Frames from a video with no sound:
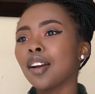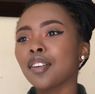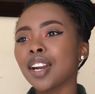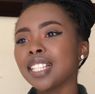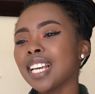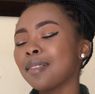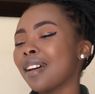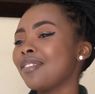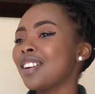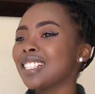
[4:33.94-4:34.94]
Grade 10, my
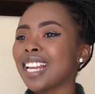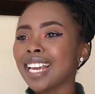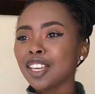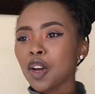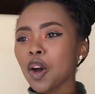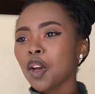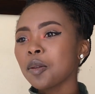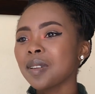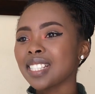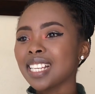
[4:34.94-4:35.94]
friends are like, you
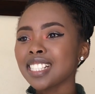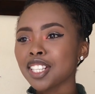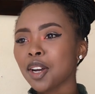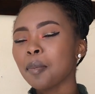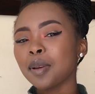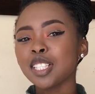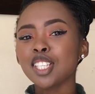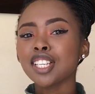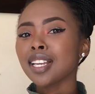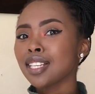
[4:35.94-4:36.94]
must enter the
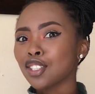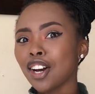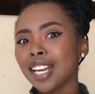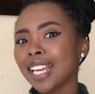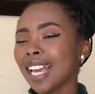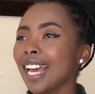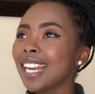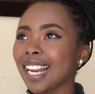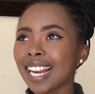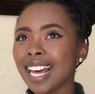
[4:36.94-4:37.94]
competition, it's on again,
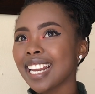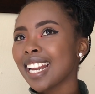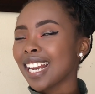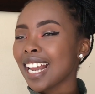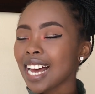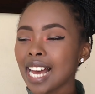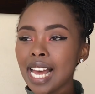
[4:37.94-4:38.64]
da da da da.